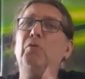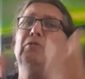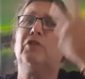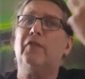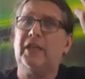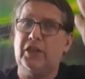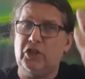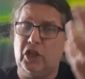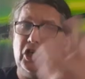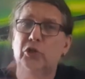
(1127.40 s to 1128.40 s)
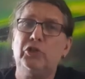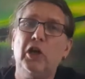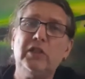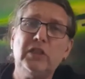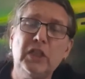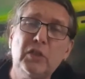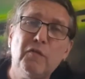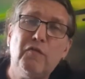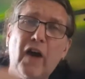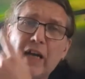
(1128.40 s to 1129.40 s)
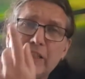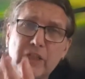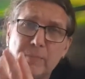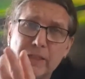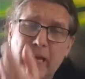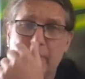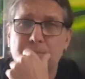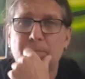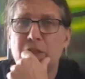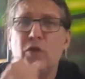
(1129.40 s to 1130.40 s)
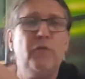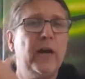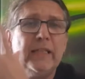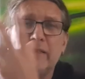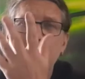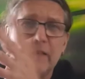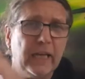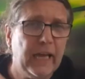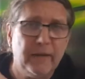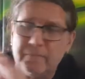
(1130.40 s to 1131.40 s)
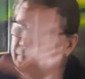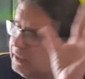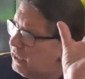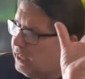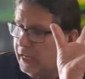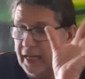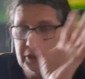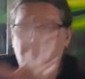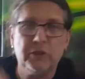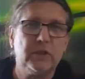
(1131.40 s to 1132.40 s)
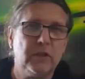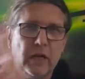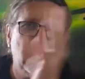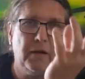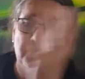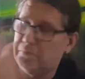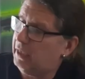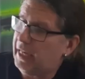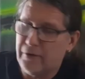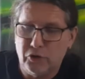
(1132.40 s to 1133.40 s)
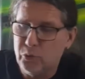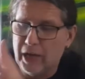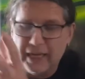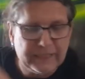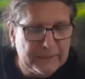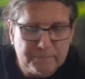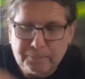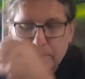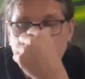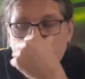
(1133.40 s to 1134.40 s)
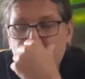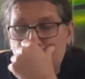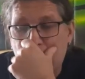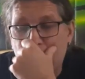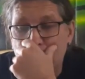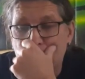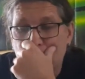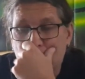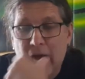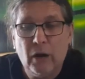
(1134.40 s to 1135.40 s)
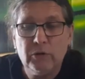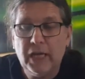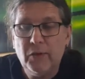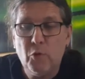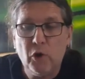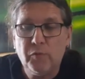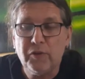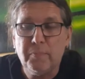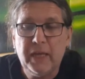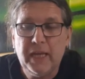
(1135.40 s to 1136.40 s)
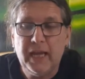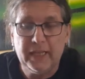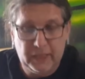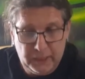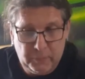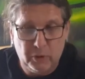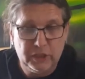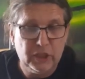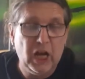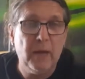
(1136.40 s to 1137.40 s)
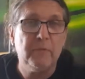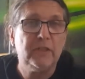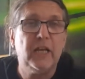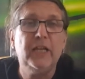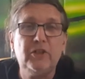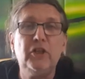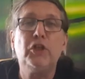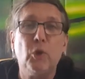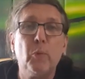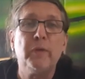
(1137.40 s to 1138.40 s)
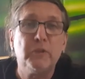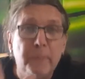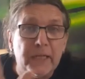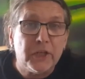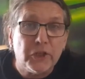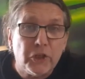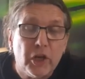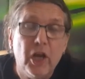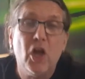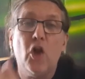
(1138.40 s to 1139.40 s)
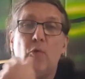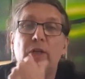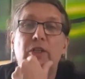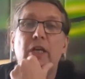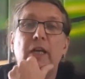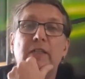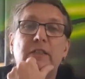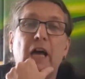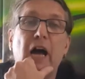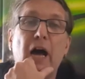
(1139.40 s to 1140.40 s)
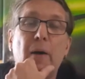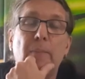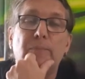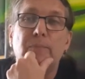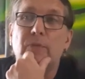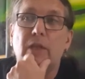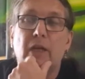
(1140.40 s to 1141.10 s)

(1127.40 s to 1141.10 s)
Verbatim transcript: pools of energy. You just need to find them again. So for instance, again, it's just, again, new guides. Um, how they work with me at this point in time is they're literally showing me spinach, which is um,